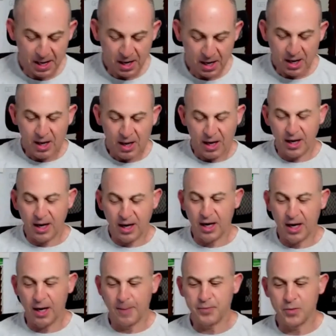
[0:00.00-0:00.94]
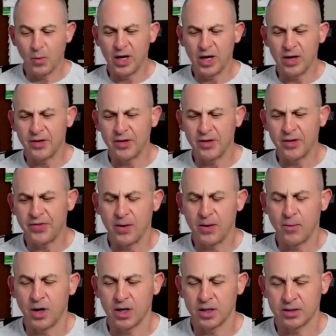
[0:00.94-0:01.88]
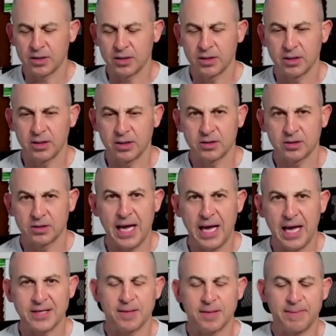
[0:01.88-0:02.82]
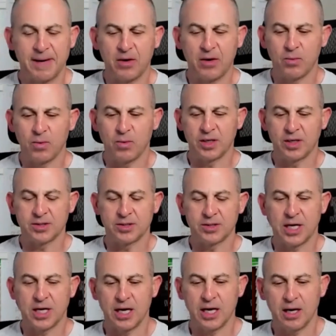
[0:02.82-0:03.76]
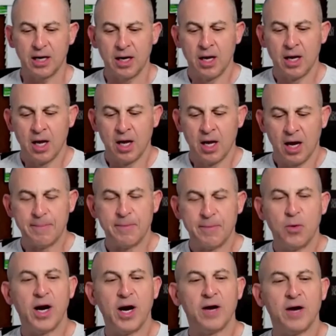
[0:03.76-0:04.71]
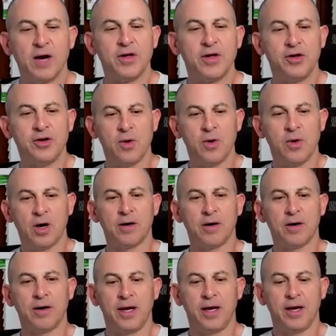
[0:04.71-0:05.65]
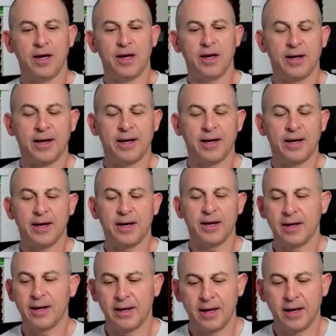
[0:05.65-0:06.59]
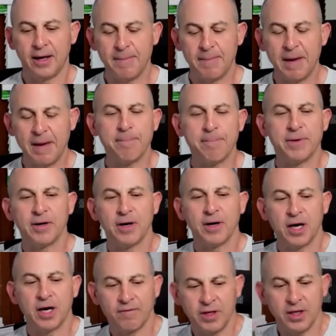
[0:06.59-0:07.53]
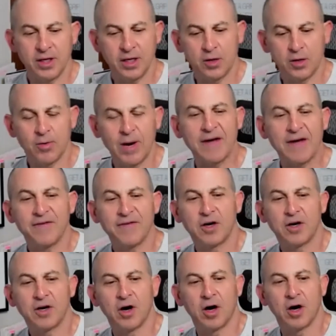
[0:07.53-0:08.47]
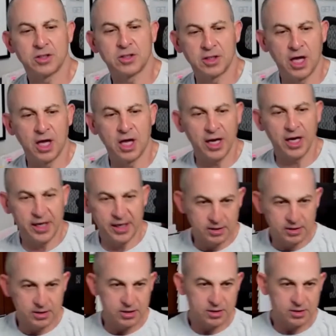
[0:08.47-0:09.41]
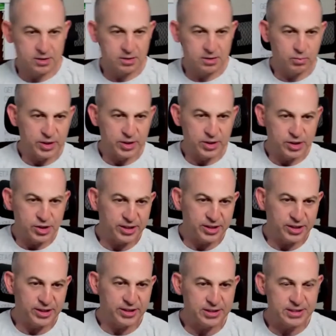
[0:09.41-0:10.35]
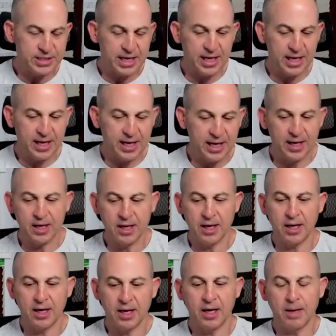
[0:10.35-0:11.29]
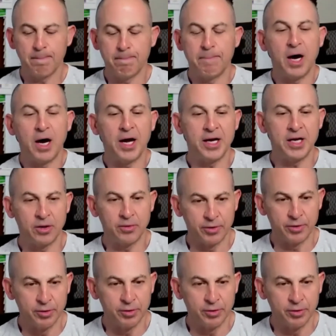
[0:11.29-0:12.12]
One other thing I wanted to ask about was, I'm aware that you are a member of the Graphic Arts Alliance, which is a buying group.